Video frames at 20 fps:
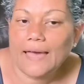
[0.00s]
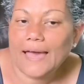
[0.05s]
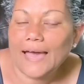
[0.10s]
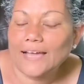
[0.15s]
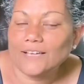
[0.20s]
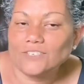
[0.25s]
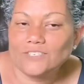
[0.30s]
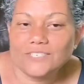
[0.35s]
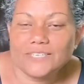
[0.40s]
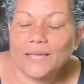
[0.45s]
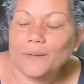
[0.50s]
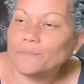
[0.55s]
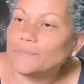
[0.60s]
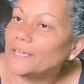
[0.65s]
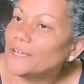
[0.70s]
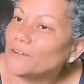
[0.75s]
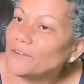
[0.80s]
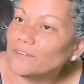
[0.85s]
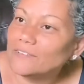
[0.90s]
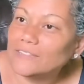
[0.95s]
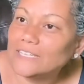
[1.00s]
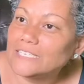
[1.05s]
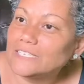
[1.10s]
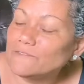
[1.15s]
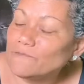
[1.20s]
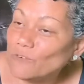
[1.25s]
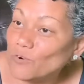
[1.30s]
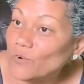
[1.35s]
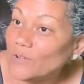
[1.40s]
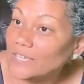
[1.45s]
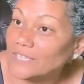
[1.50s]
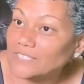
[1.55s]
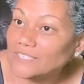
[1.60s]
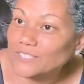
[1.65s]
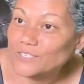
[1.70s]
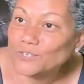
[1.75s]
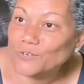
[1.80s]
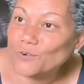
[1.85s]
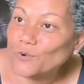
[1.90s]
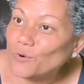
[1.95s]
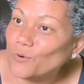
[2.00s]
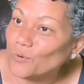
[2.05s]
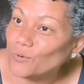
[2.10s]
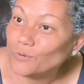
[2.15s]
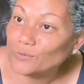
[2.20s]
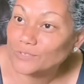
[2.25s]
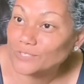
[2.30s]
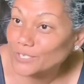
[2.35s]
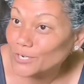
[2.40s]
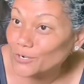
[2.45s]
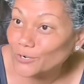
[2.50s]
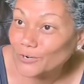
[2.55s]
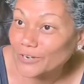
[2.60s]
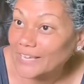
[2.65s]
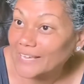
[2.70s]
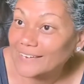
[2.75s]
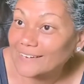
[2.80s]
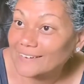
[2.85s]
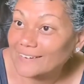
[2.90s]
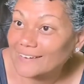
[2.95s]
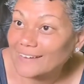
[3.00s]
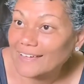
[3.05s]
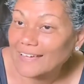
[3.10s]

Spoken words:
I just kept hearing this voice to go turn in.